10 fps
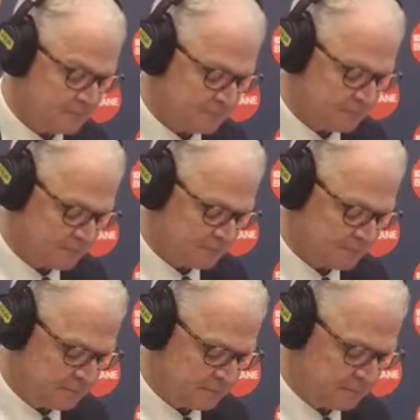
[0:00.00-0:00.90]
Well, that's the
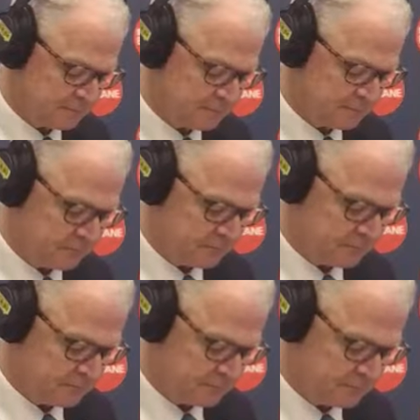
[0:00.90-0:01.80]
question. Why are
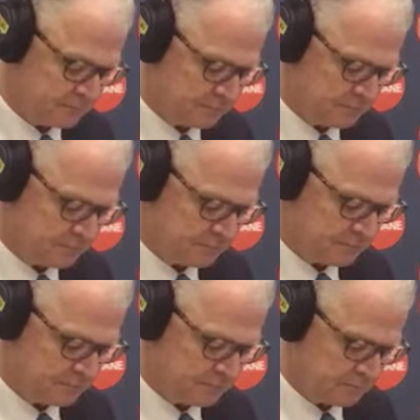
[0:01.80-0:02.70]
we taking children
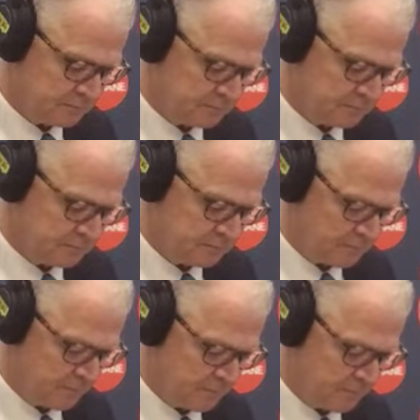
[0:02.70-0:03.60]
out of their
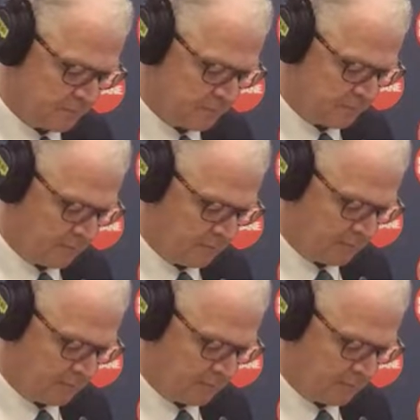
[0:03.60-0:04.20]
classroom uh,